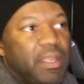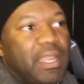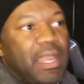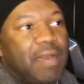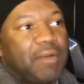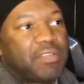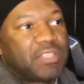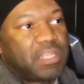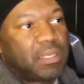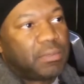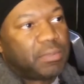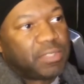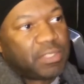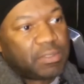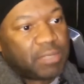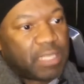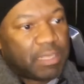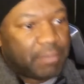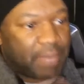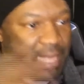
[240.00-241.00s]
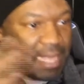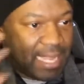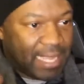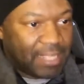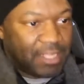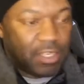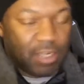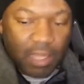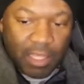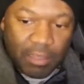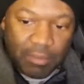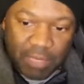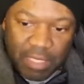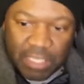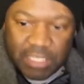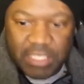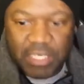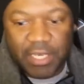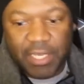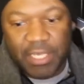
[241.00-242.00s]
I was able to get my hand. You know how the
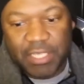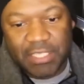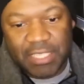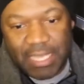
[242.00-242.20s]
military is.